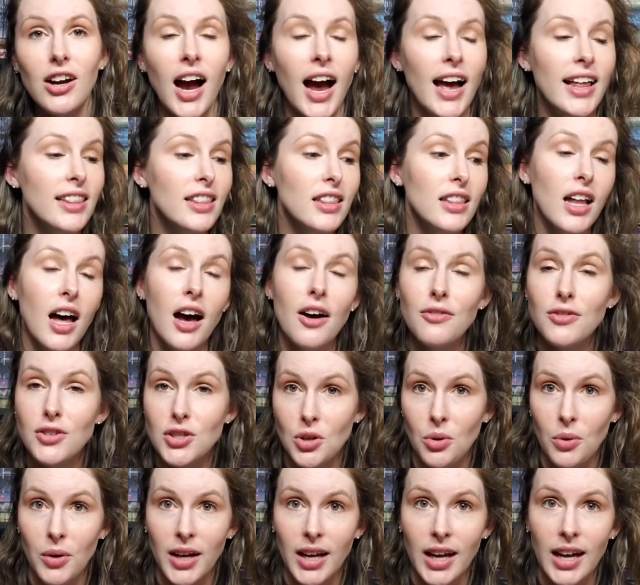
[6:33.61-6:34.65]
I love
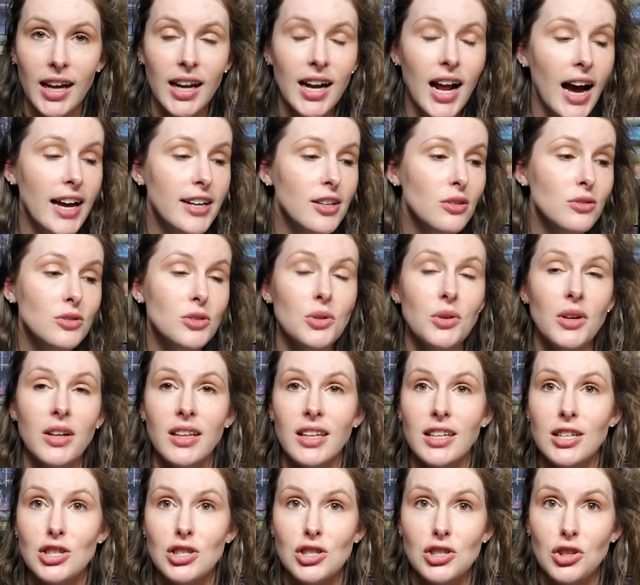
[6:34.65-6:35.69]
doing it. I don't do
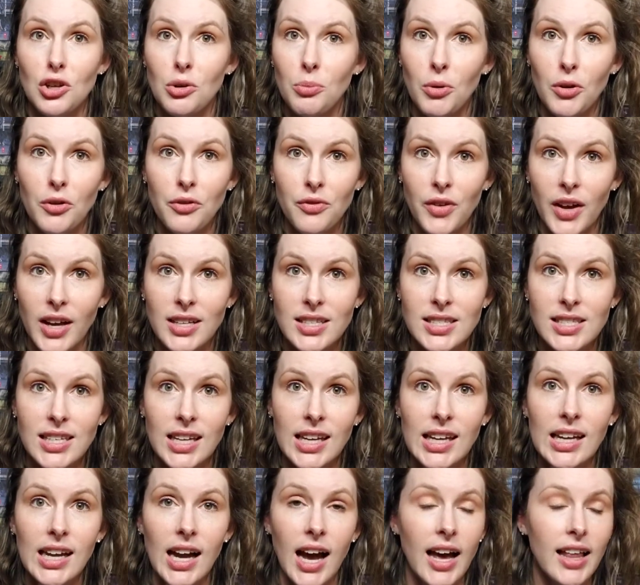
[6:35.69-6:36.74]
anything super
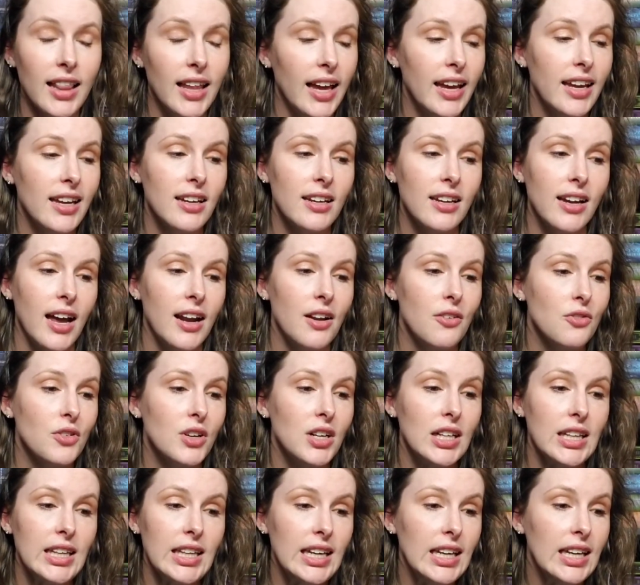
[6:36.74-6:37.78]
fancy. I like kind of
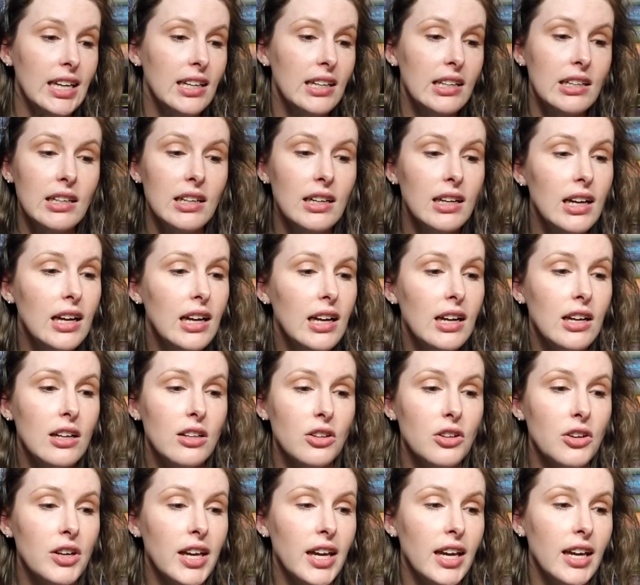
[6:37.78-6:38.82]
clean
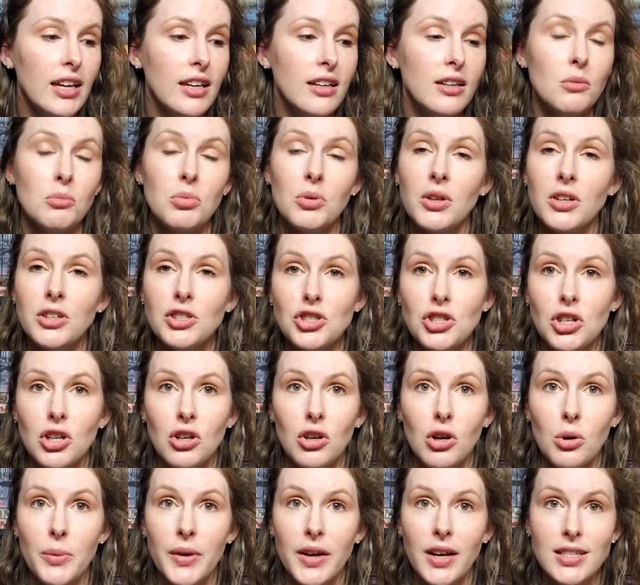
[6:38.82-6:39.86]
looking bullet
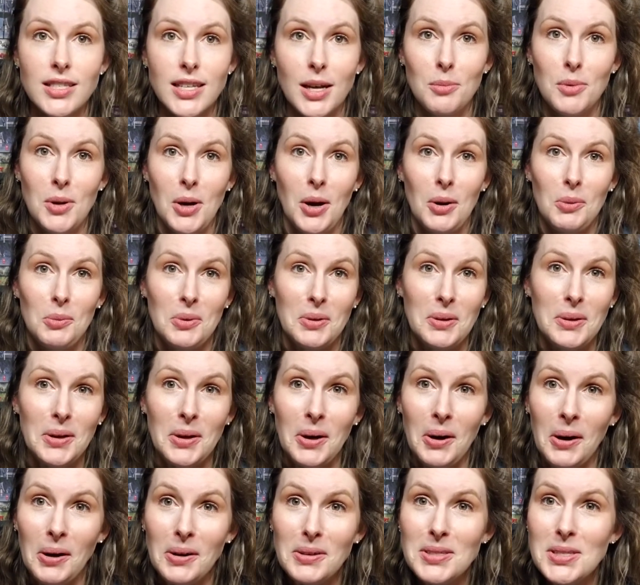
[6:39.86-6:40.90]
journal because I'm not really
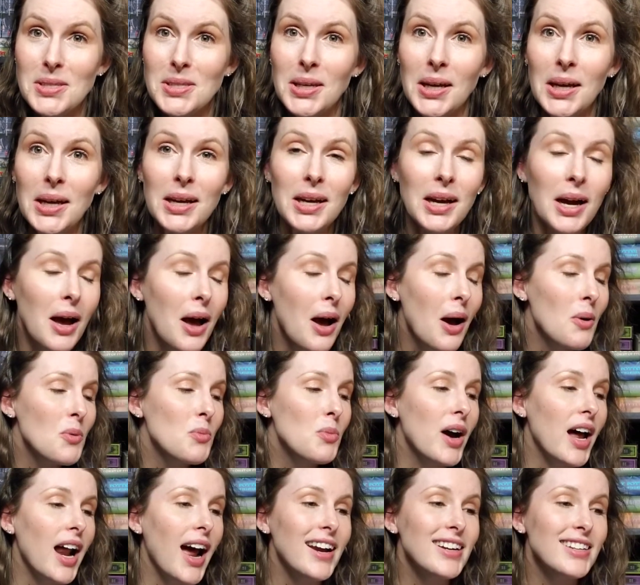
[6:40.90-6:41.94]
artsy,
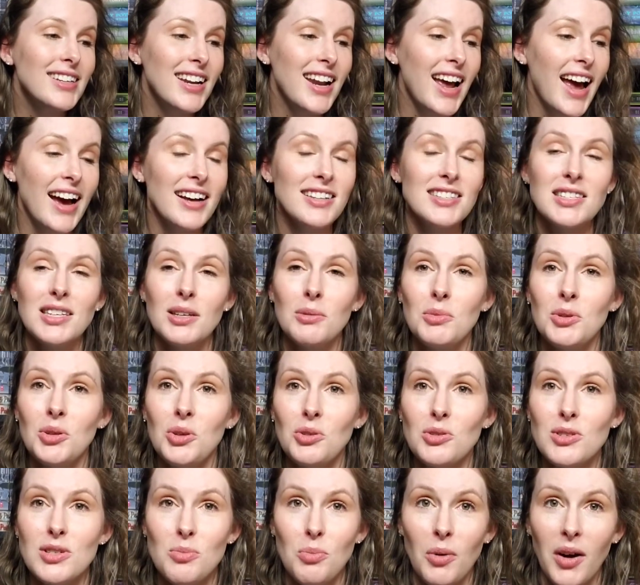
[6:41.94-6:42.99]
but I did add some new
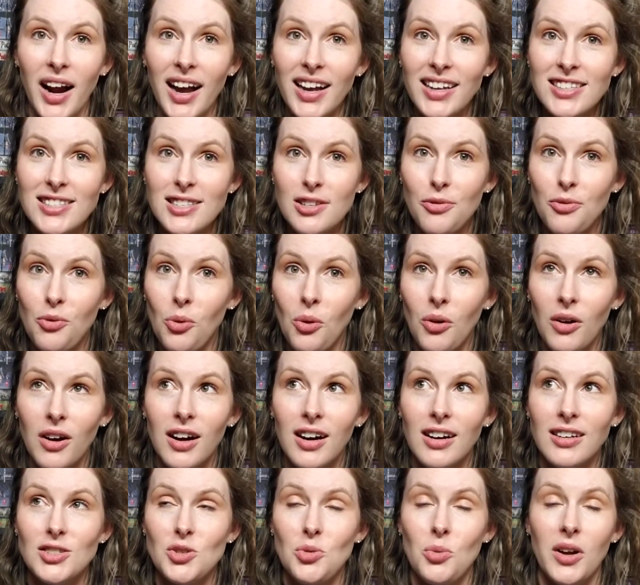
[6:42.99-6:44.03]
spreads
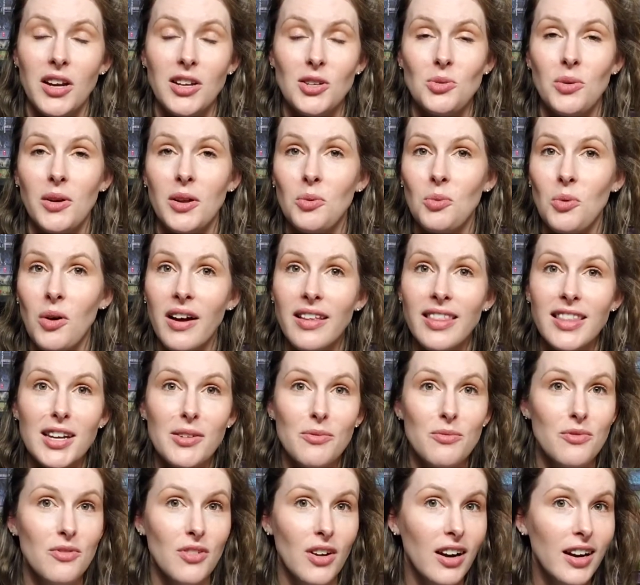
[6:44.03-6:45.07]
for 2021 that
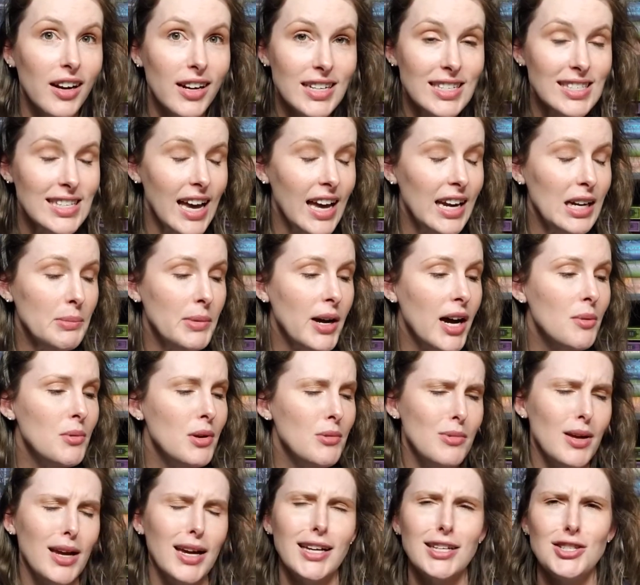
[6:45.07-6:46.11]
I'm very excited about.
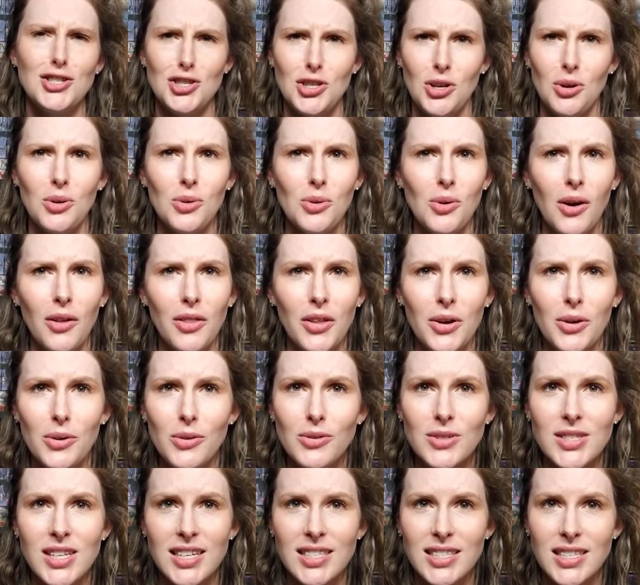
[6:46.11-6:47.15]
Maybe I can show you all
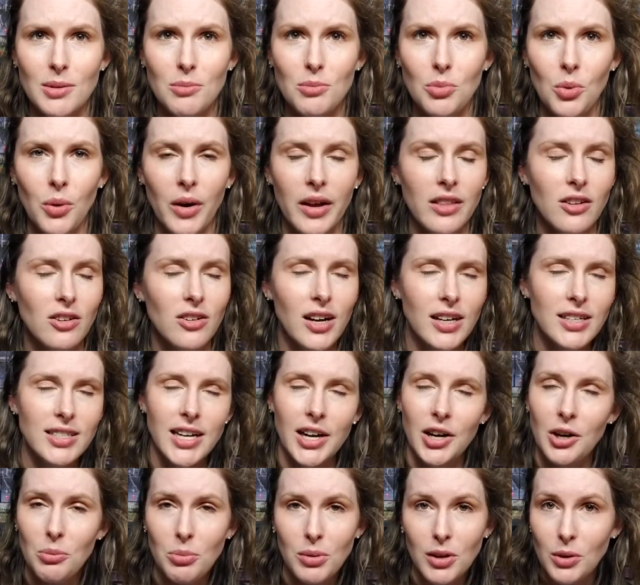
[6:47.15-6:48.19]
those at some point. They're not
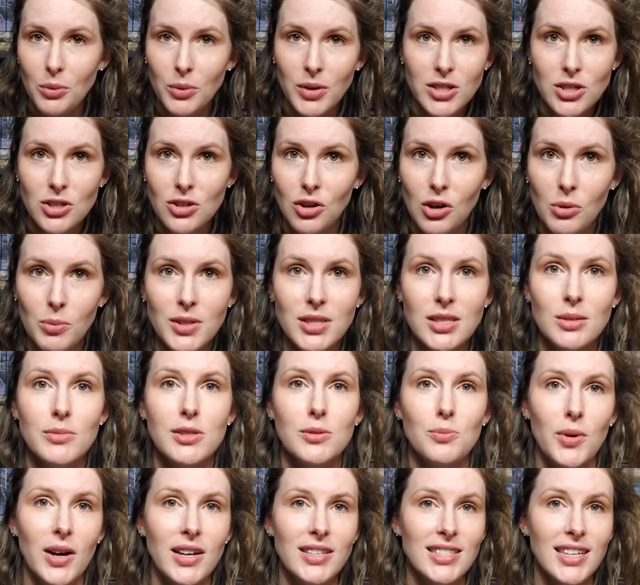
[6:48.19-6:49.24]
terribly original, but some
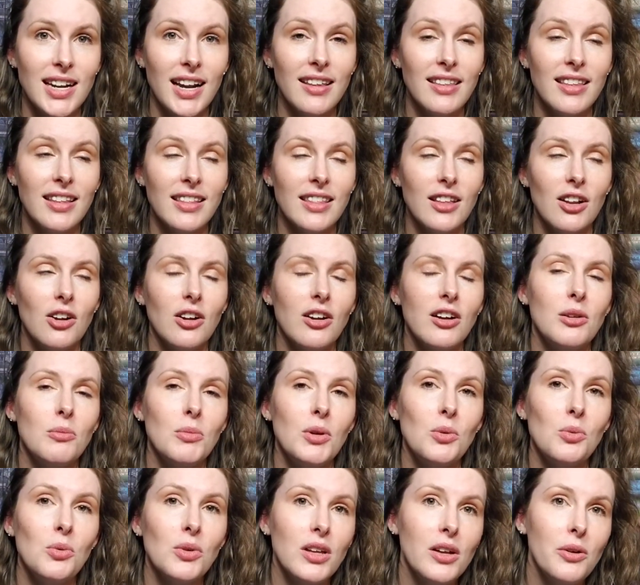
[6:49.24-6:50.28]
spreads that I think that are going to
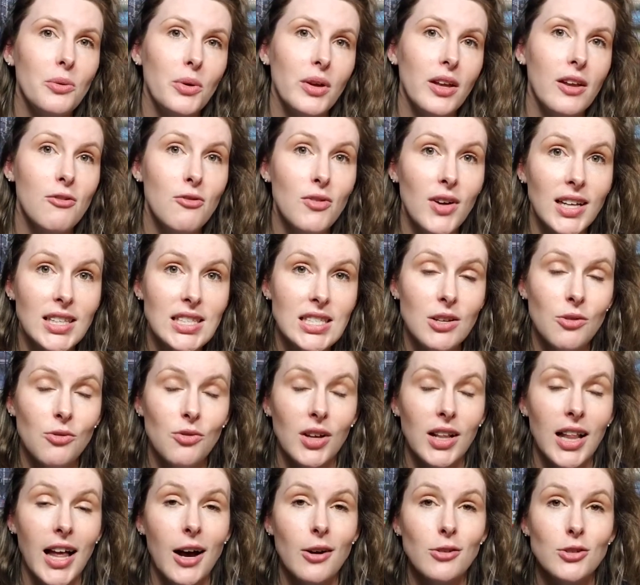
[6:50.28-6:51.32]
be really, really fun to
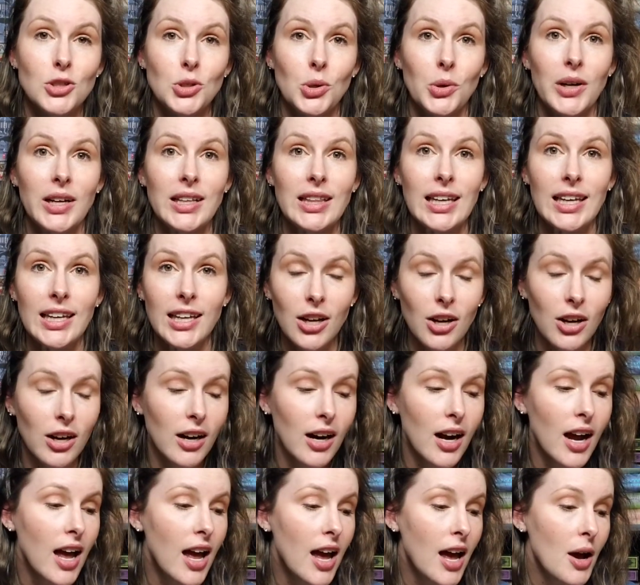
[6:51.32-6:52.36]
fill out during the year.